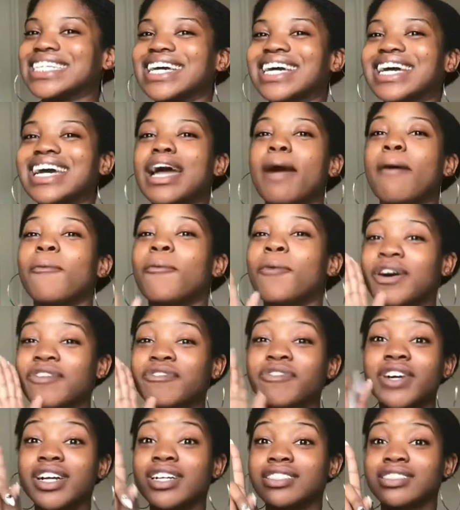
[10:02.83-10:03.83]

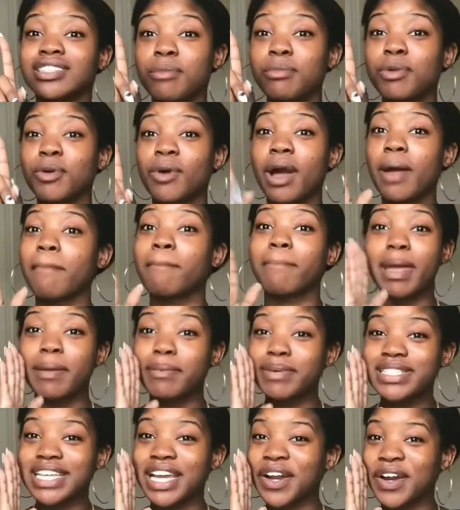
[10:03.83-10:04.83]
Number one, babies
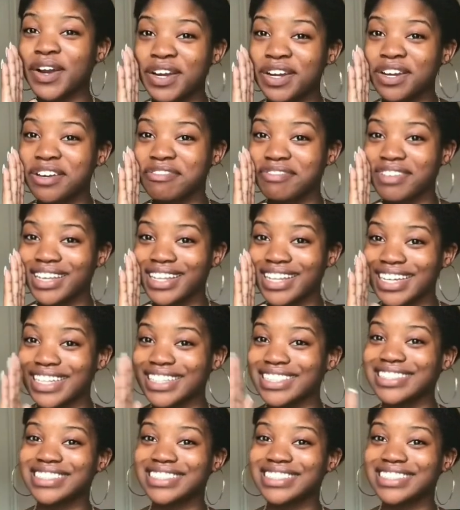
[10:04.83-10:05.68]
can't hurt your feelings.